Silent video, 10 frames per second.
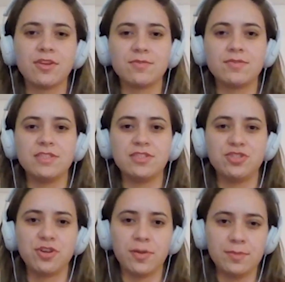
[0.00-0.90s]
of this
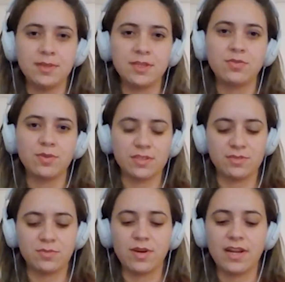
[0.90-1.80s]
job, it
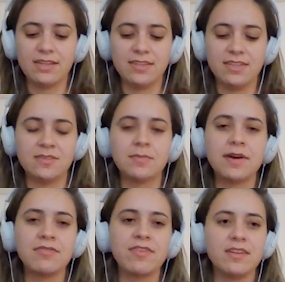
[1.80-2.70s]
was what I did in
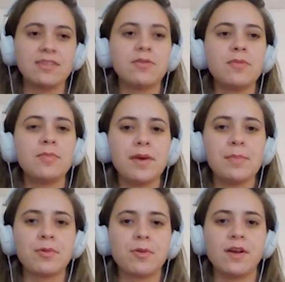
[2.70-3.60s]
my final
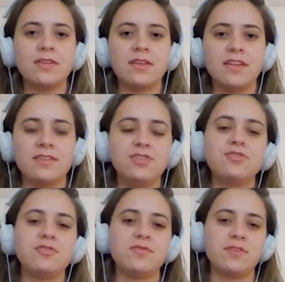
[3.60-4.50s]
paper at the
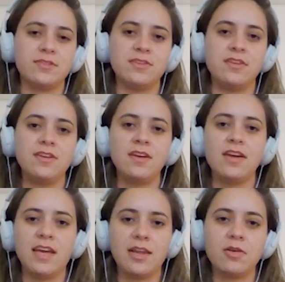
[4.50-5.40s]
university,
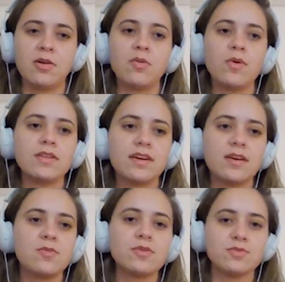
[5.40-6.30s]
and what
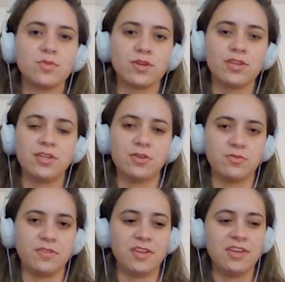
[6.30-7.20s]
I was working
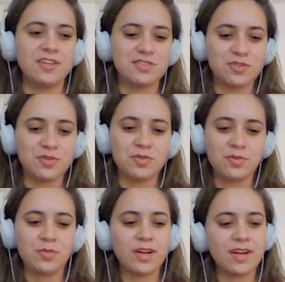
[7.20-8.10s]
on. So
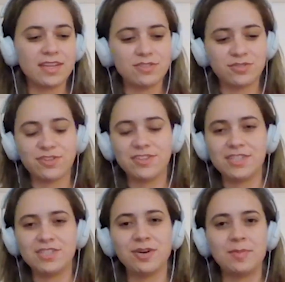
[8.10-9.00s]
when I saw the
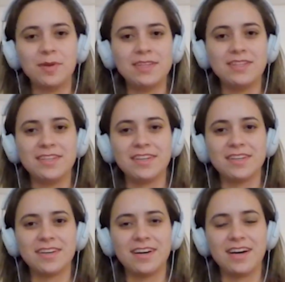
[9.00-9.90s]
job, I think
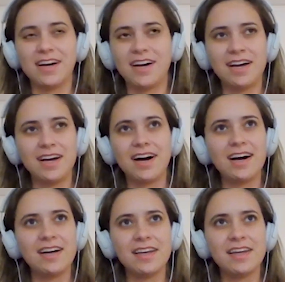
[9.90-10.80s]

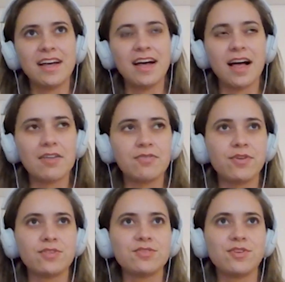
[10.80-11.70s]
I
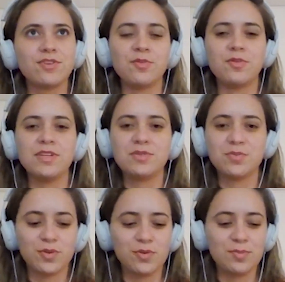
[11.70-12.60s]
thought, oh, it
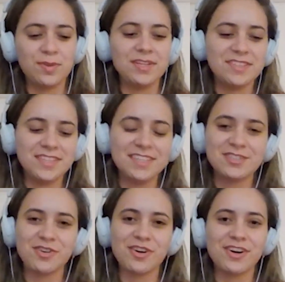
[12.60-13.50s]
will be this,
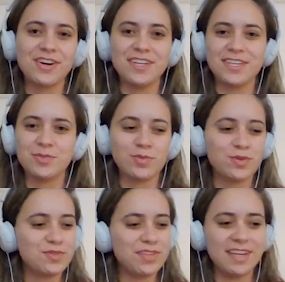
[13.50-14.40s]
or it
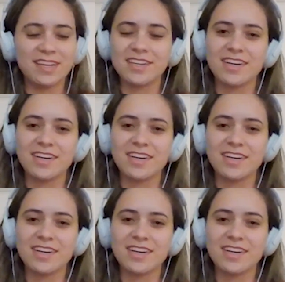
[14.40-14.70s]
will take